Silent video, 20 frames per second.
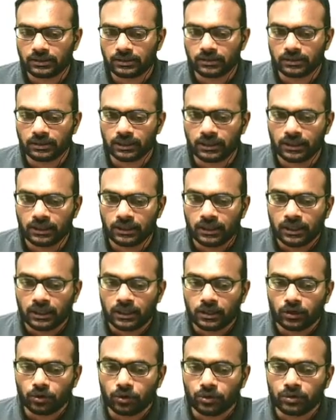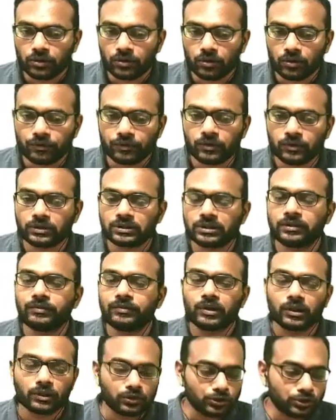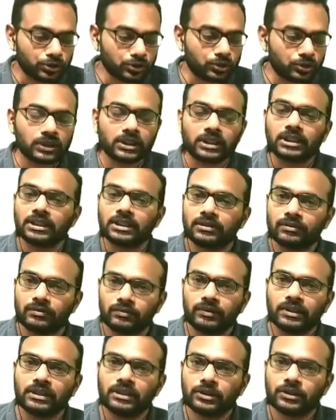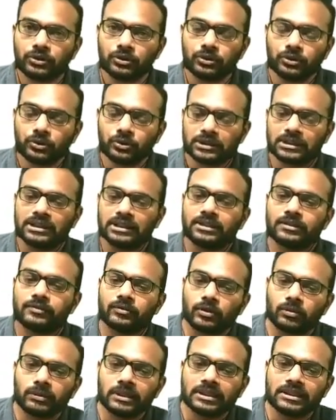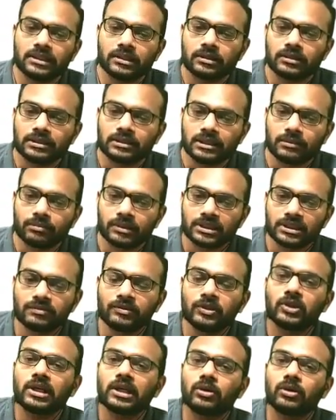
Okay. Now, of course, if you are not sure whether to use this form h equal to t plus v, you can